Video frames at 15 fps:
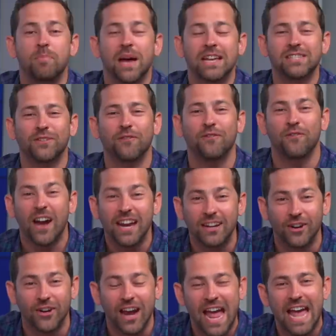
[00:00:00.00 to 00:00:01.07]
Best
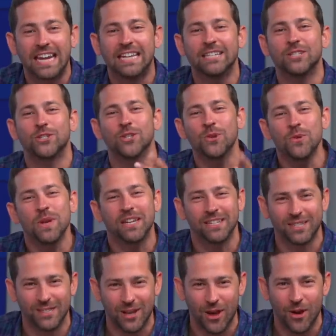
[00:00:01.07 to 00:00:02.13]
Fighter. And in doing
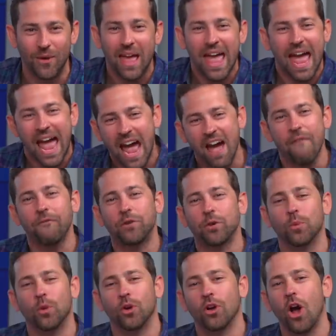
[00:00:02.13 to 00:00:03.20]
so,
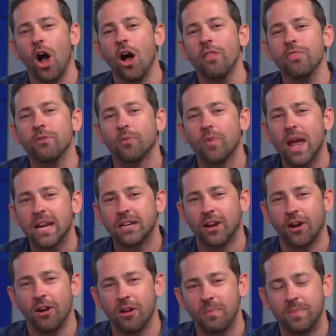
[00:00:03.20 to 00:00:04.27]
afterward on the red
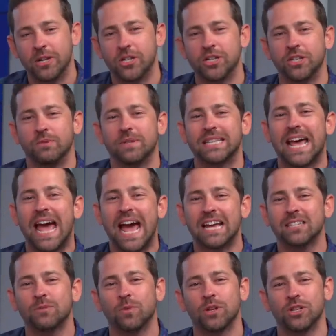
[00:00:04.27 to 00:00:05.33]
carpet, she was
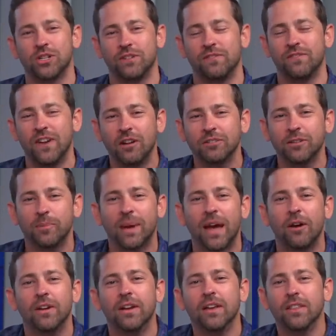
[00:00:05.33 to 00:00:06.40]
asked what she felt
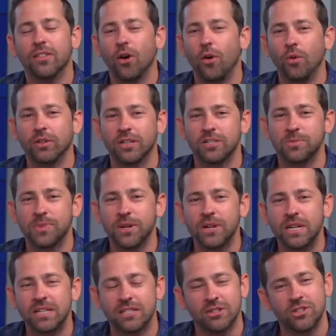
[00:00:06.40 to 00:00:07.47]
about the whole
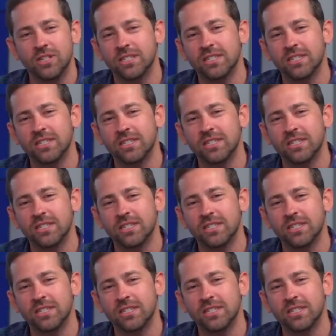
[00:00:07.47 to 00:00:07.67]
experience, and she